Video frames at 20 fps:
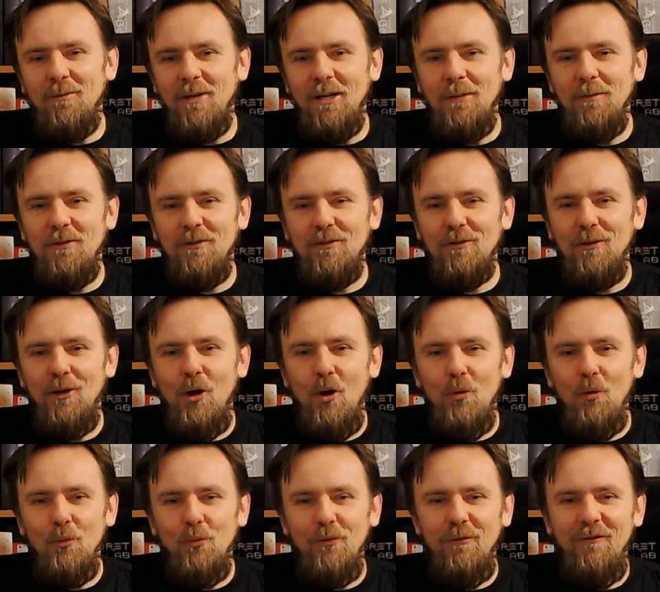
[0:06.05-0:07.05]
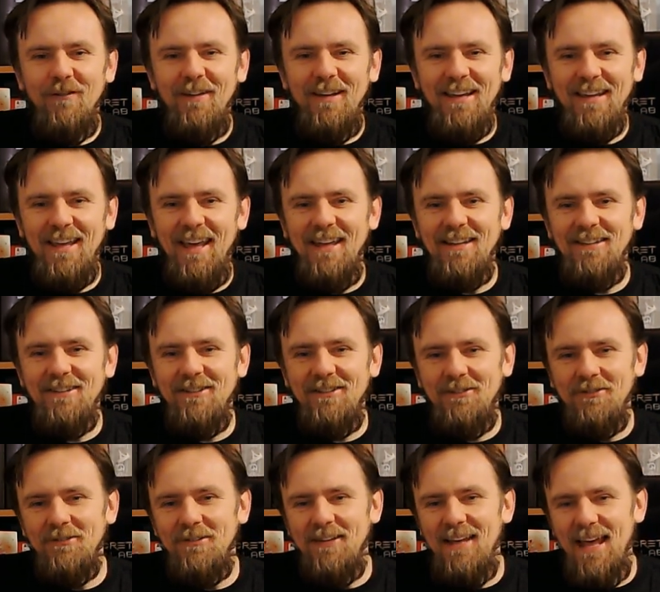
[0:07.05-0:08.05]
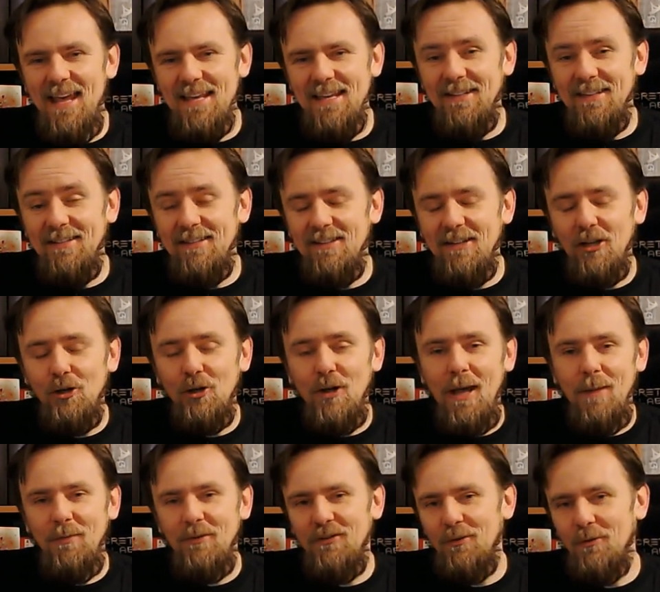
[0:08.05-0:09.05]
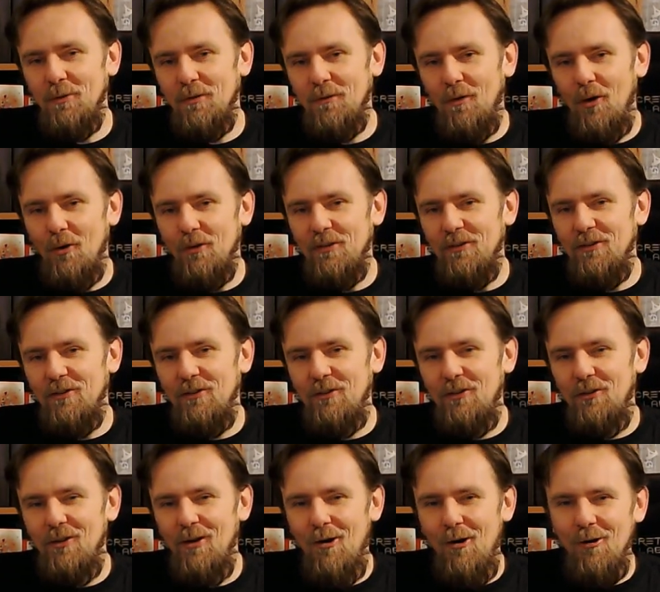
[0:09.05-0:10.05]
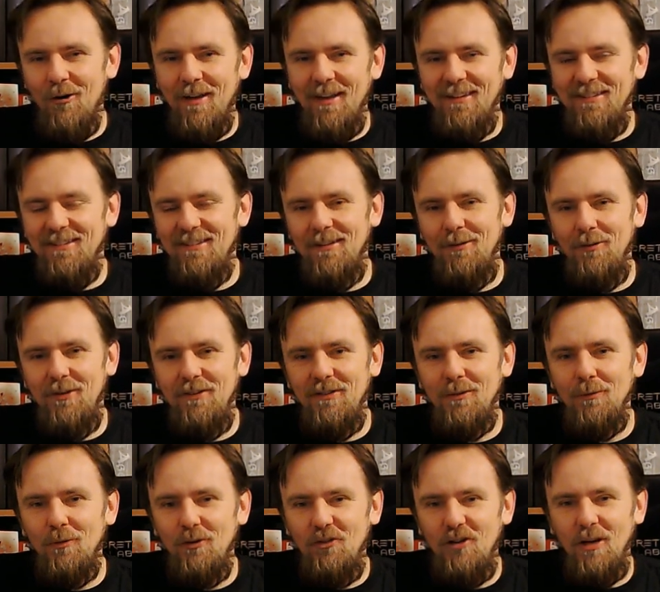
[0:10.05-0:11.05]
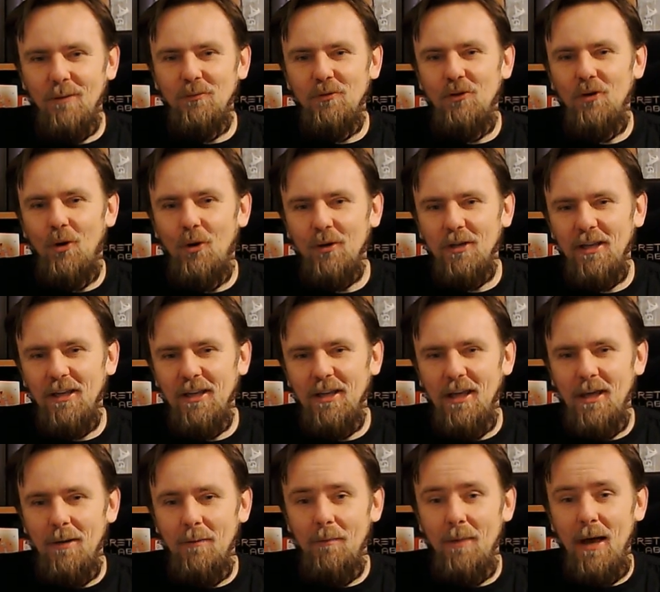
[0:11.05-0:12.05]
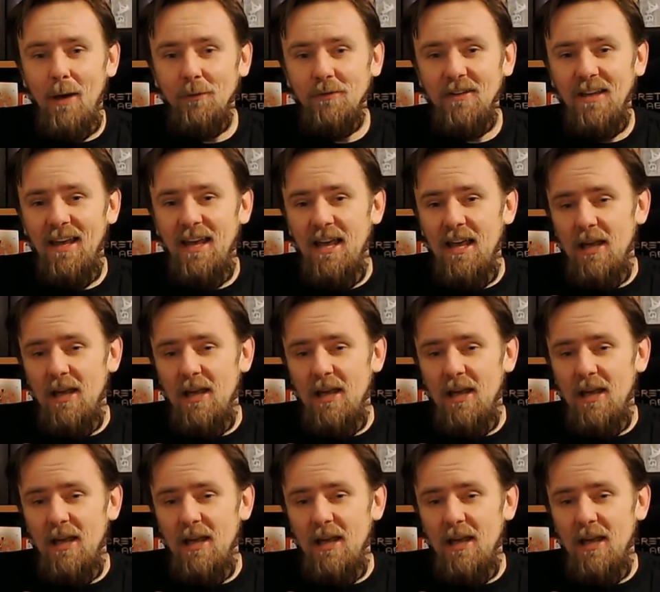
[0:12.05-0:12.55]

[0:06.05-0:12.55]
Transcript: My name is Lone Vik, and today it's another episode of Honest Talk, a series in which I'm talking about